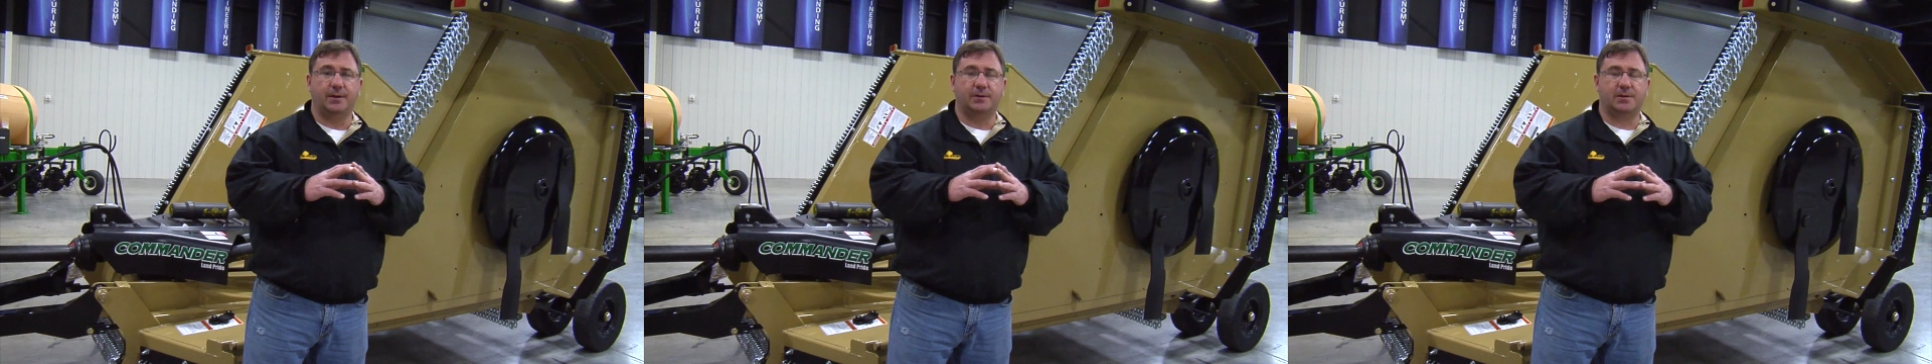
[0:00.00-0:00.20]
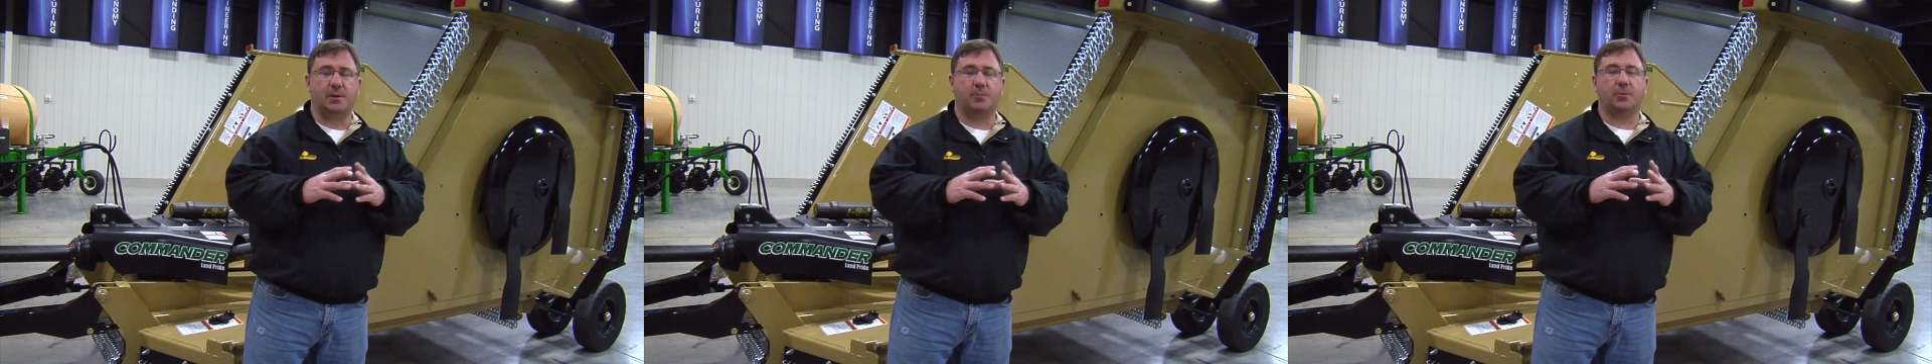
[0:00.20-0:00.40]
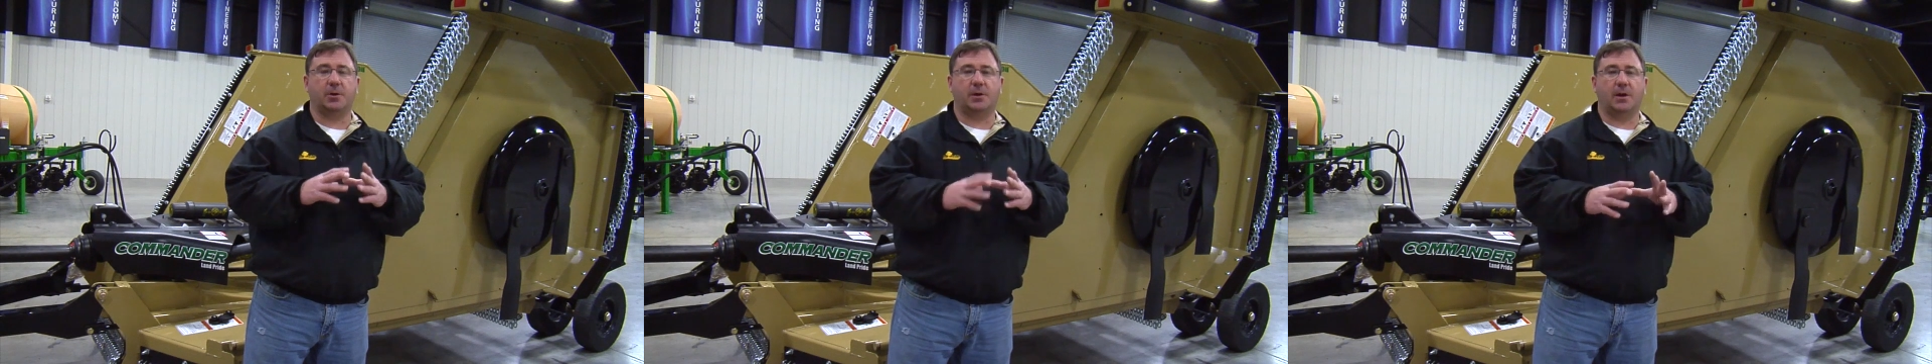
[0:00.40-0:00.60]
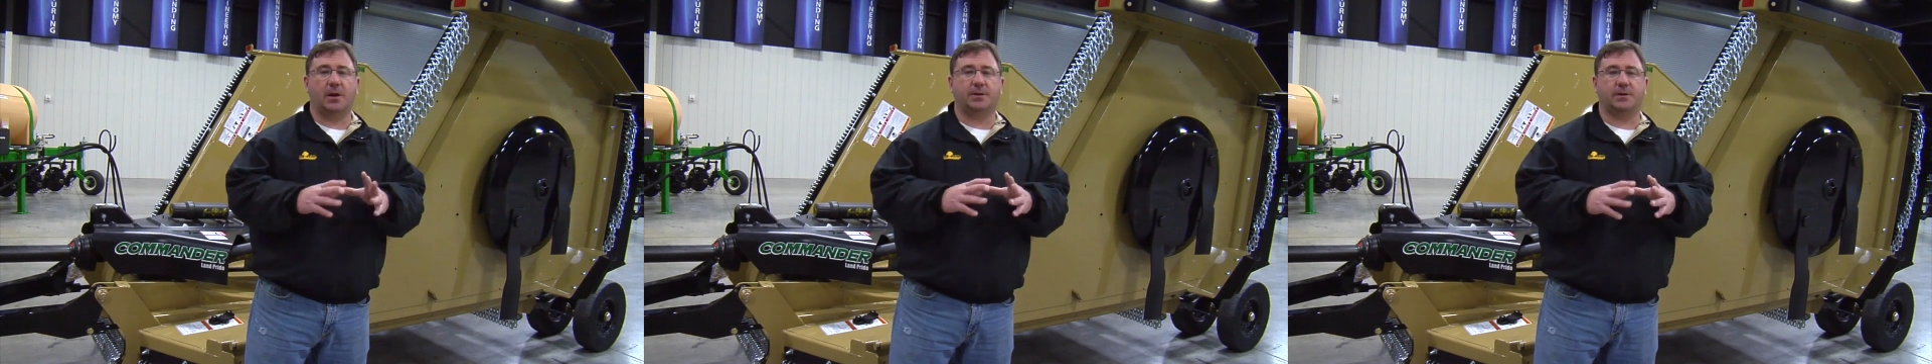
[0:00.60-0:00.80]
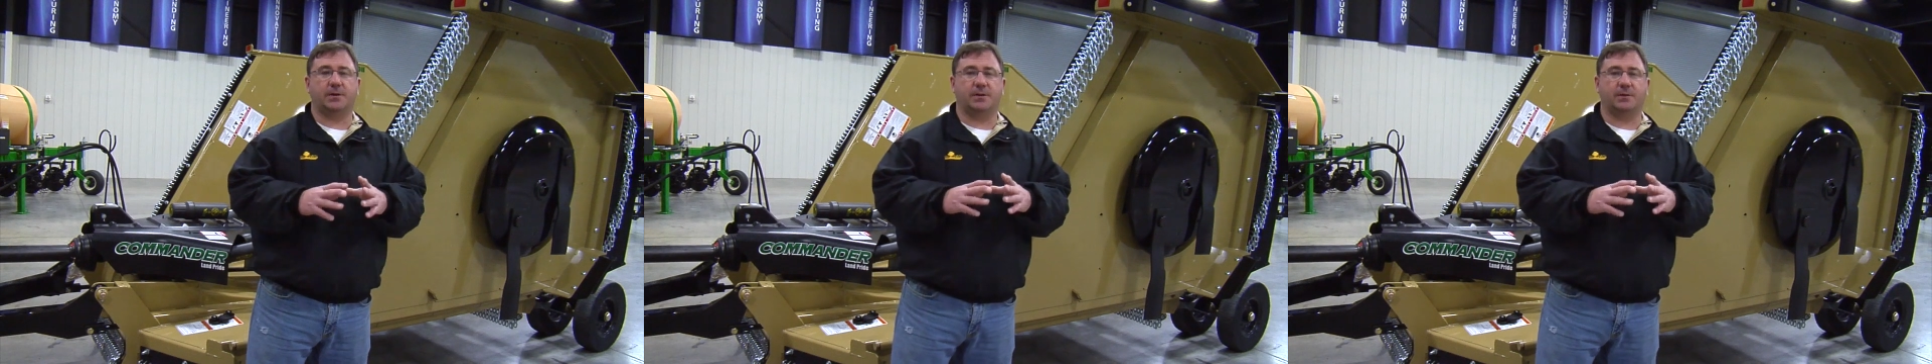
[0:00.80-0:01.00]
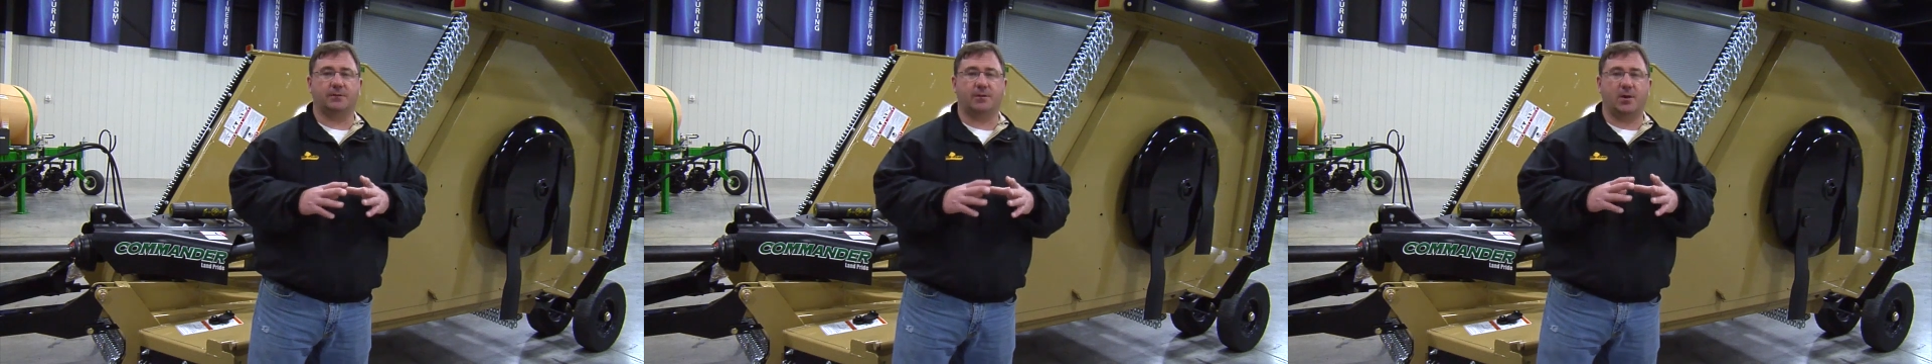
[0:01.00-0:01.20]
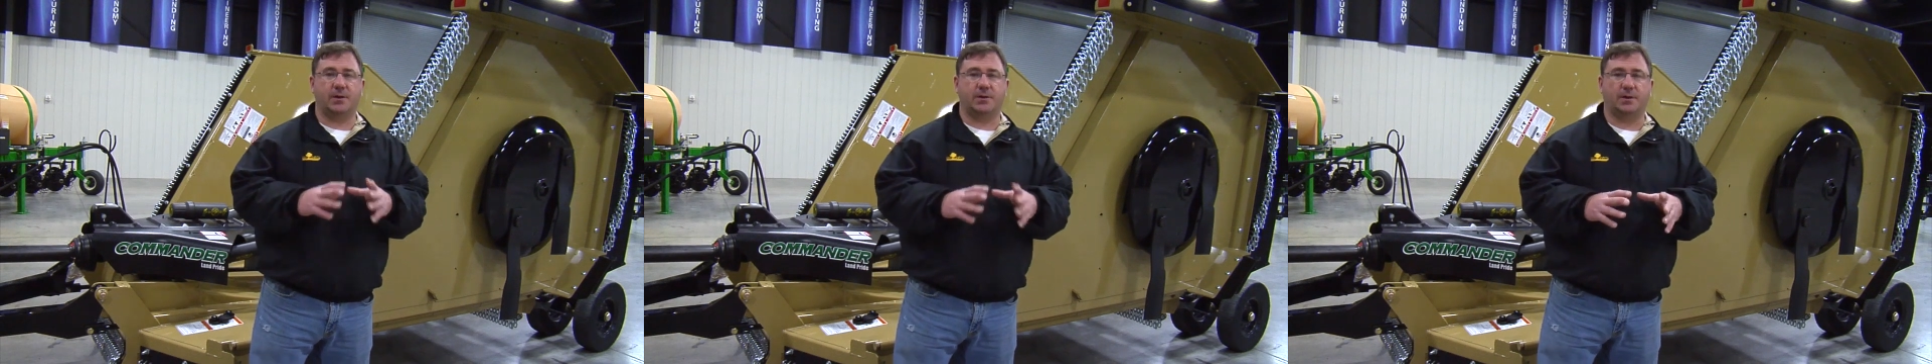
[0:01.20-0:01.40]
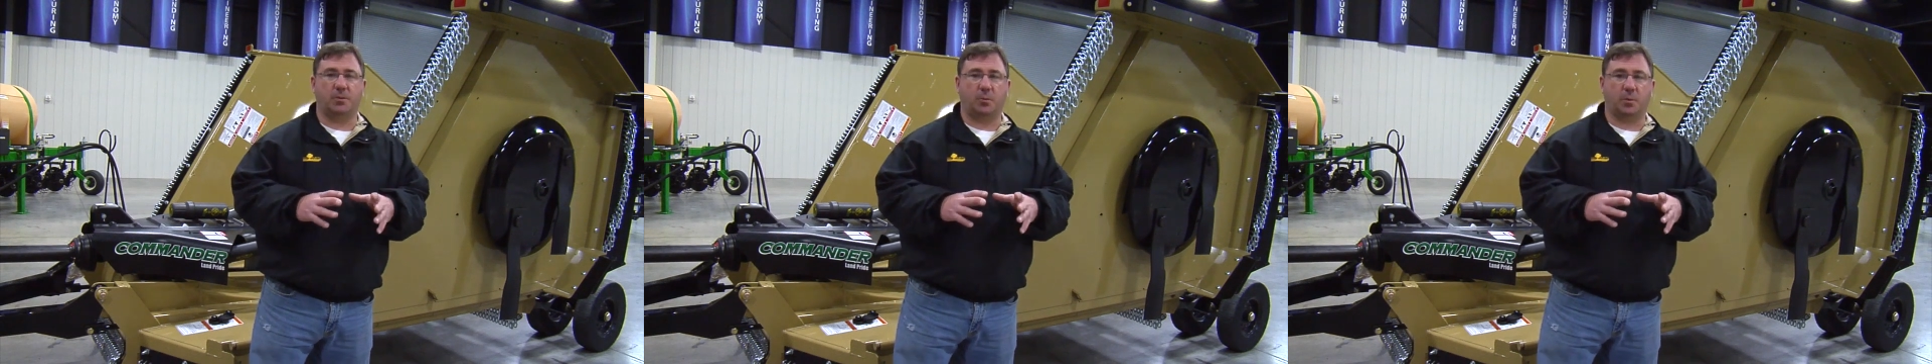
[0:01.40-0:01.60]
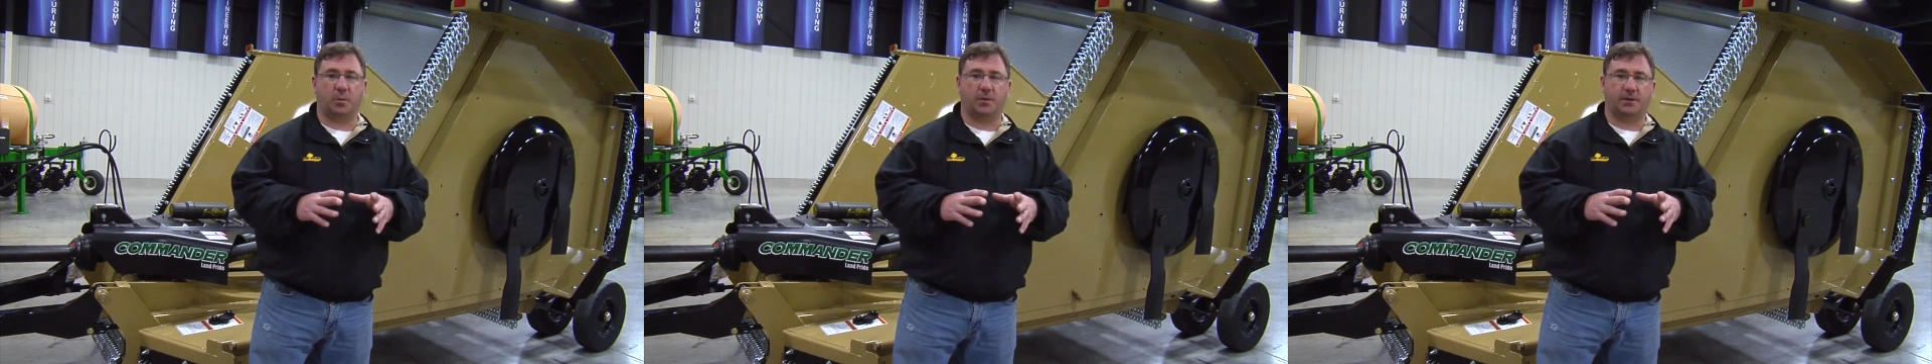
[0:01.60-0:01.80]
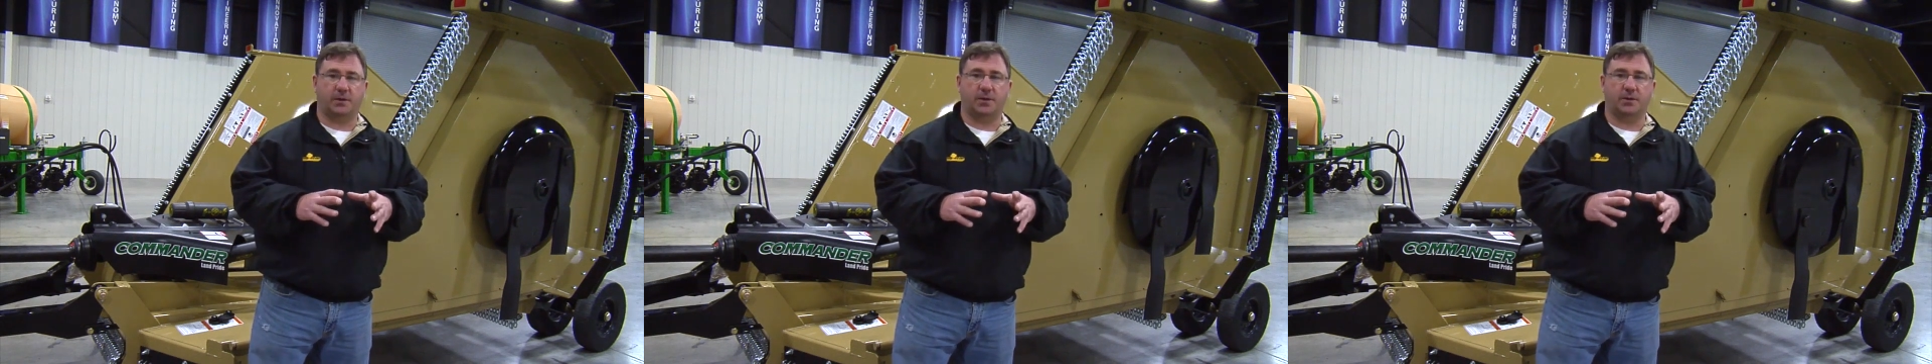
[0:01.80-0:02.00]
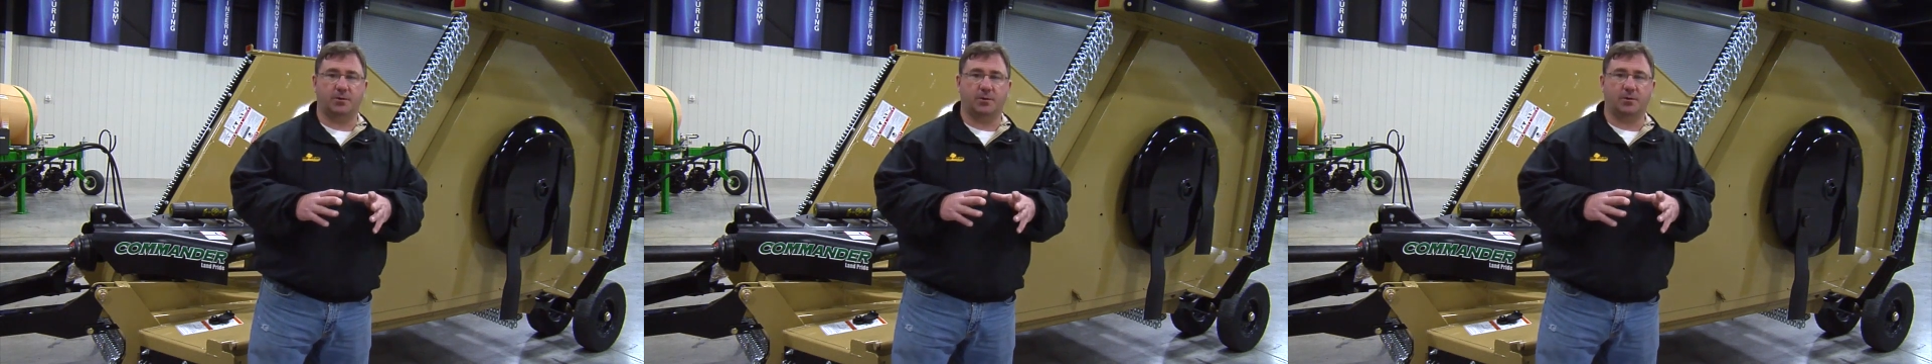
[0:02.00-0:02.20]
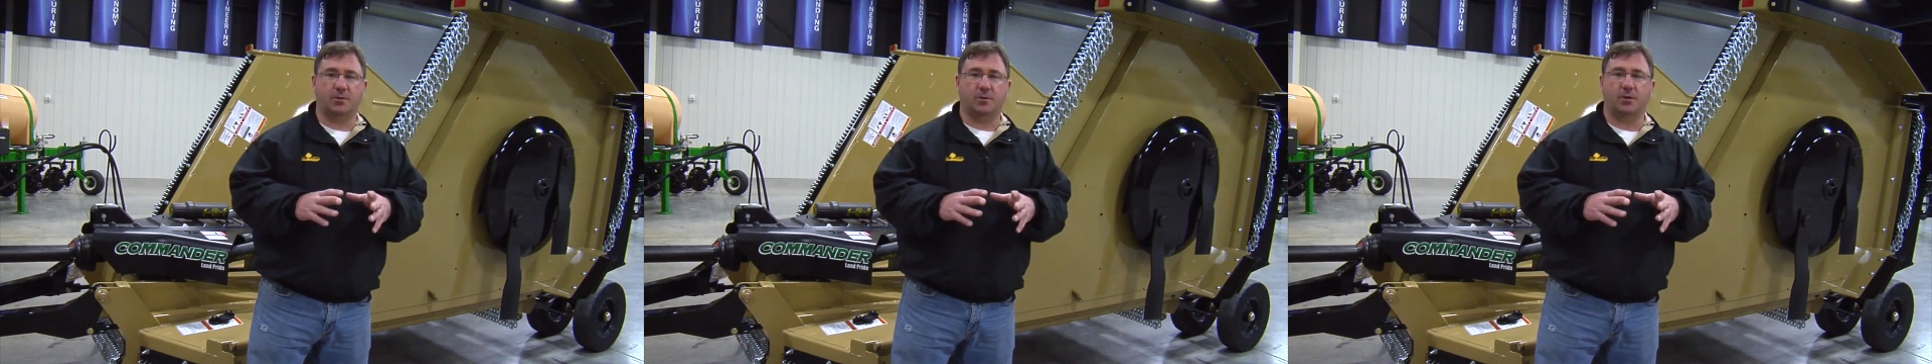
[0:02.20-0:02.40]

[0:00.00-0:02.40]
Slipping the clutches is a very simple procedure.